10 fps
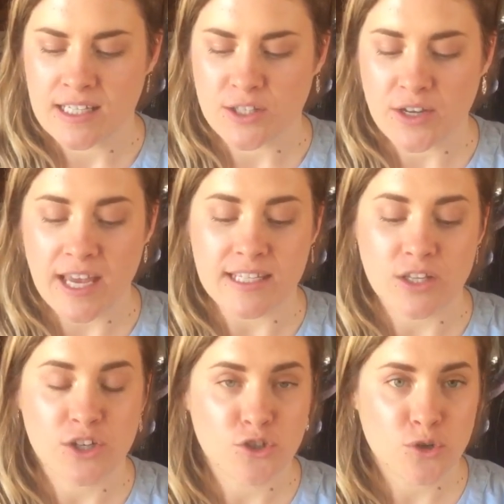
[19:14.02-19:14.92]
So yes,
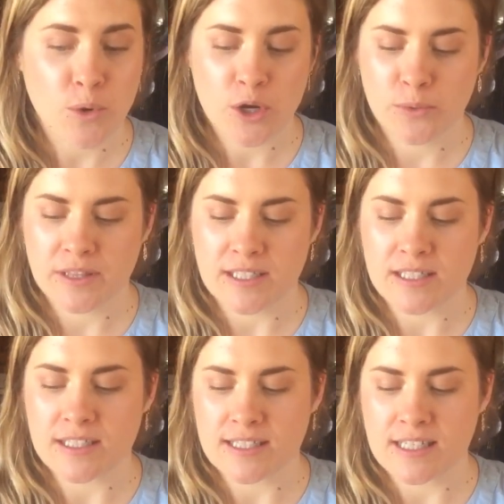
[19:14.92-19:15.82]
I do work with
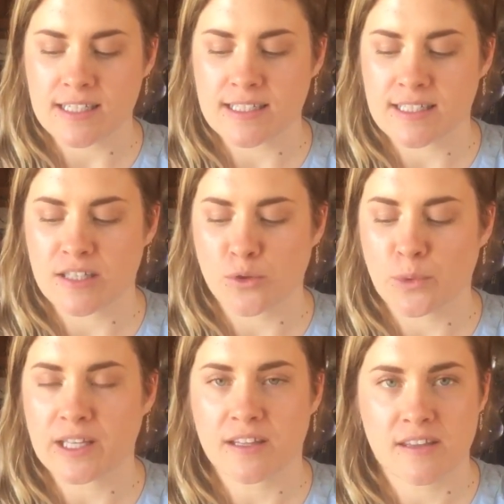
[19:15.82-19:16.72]
the seasons and the
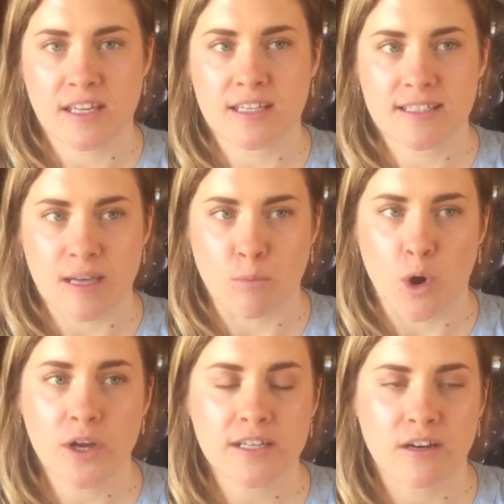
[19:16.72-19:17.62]
wheel of the year
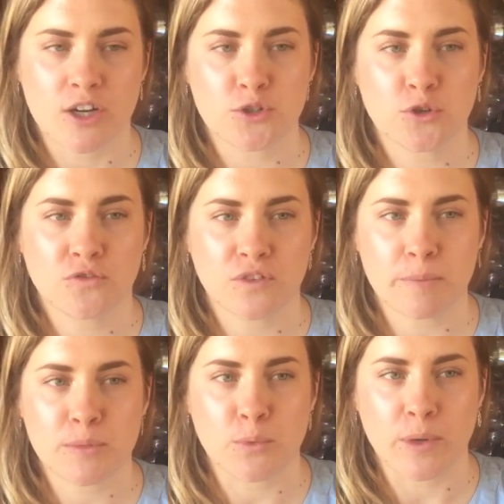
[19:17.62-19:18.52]
somewhat, and I do
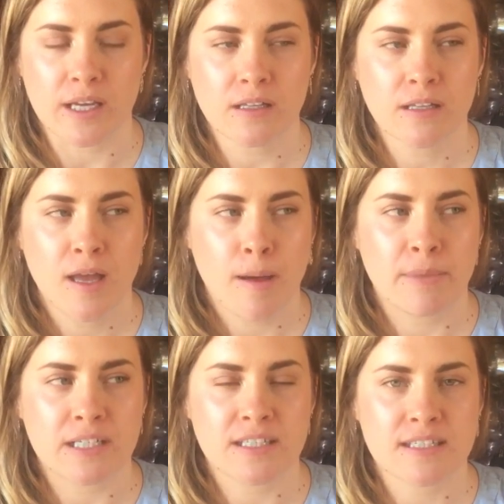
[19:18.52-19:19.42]
flip the wheel,
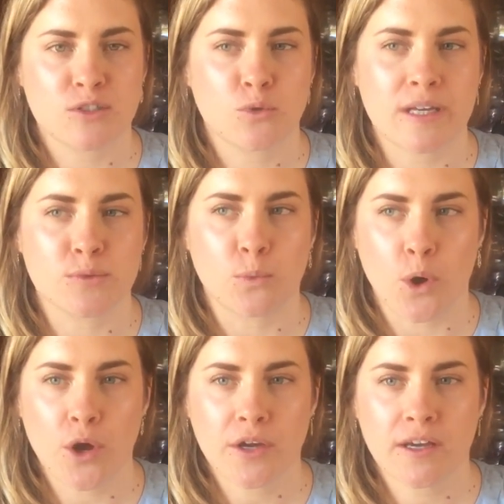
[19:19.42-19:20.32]
but it doesn't always
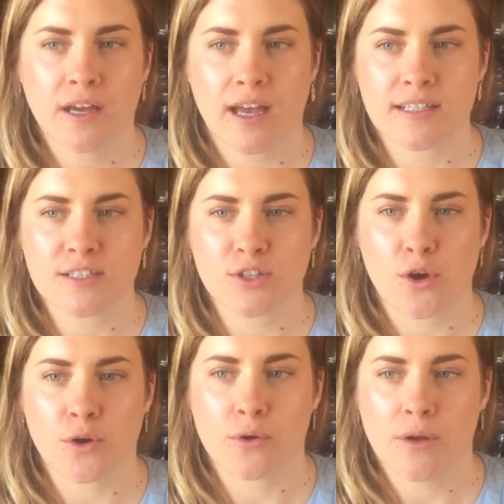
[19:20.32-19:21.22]
work. And
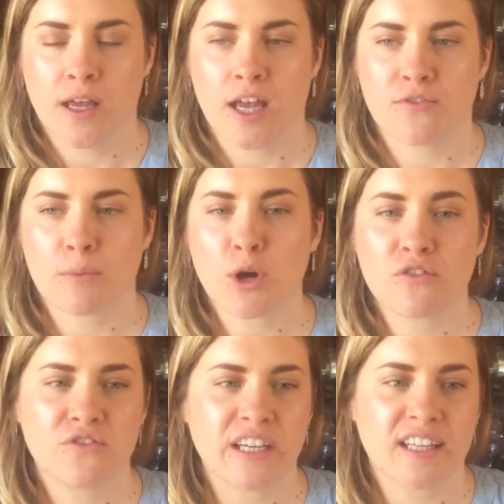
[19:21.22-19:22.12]
so if I'm
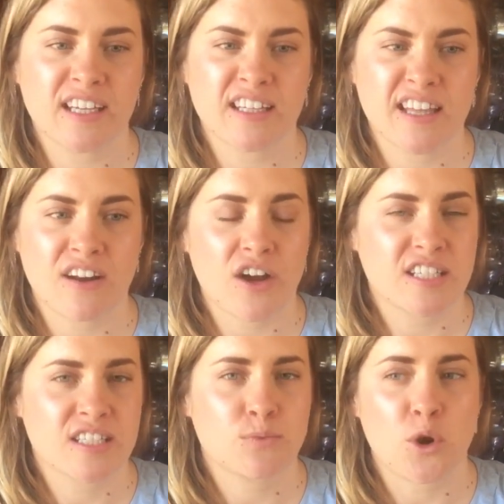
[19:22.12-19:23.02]
not feeling it, then I
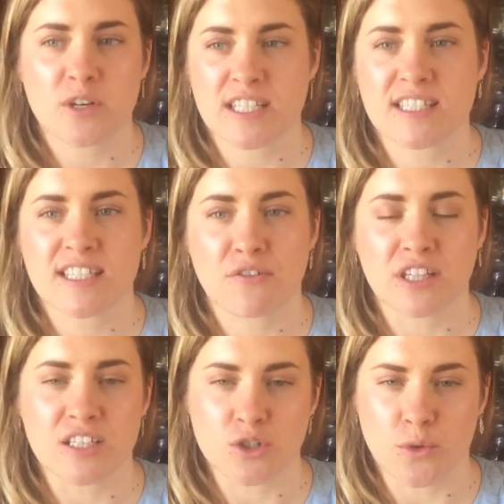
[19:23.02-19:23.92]
just won't
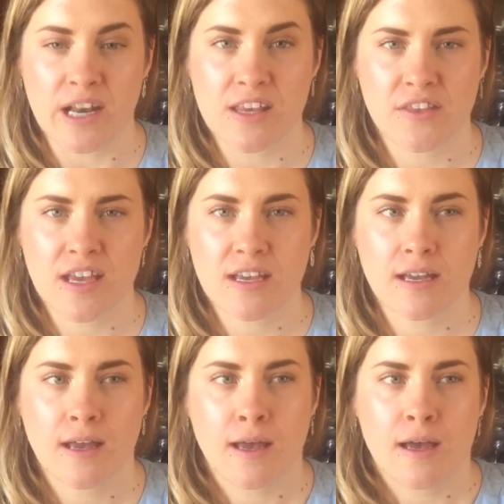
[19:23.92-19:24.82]
necessarily do
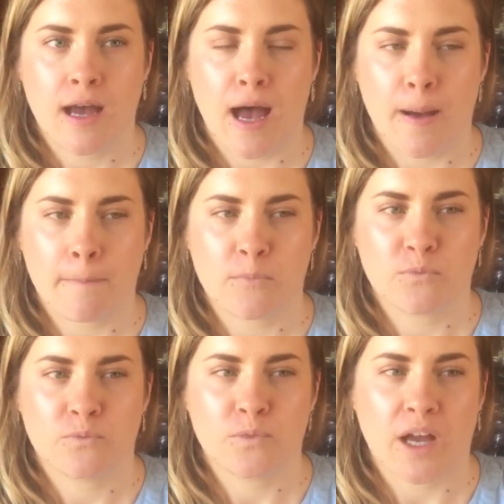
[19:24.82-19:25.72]
anything,
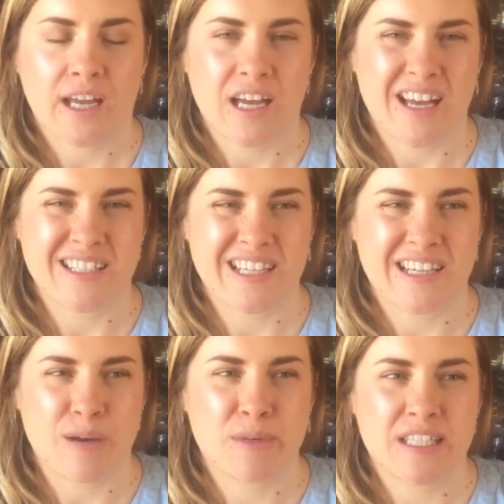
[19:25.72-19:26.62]
like as
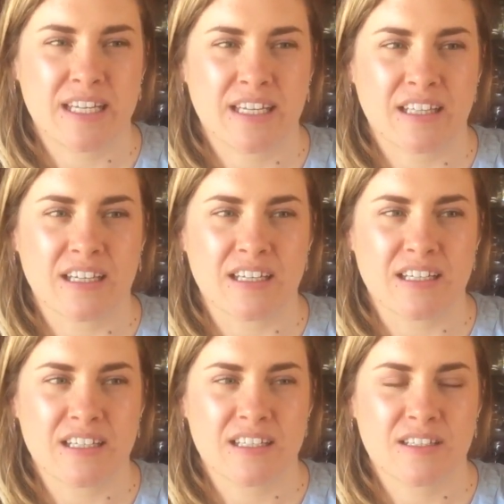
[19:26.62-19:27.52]
in a
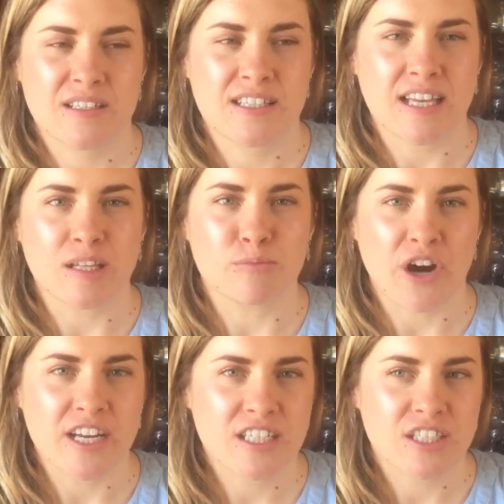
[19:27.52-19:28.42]
particular
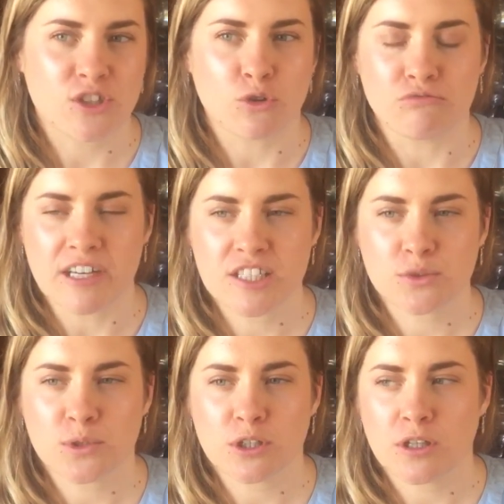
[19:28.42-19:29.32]
celebration or
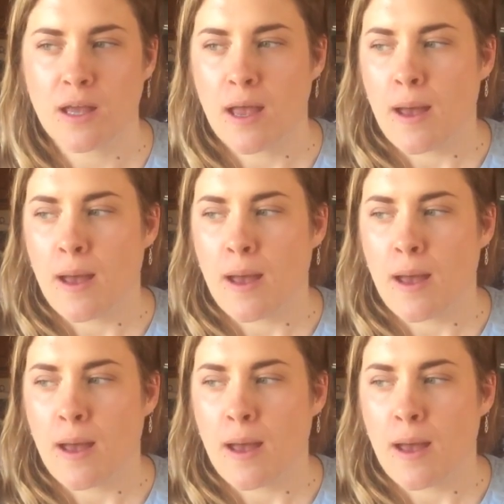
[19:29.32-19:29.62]
ritual.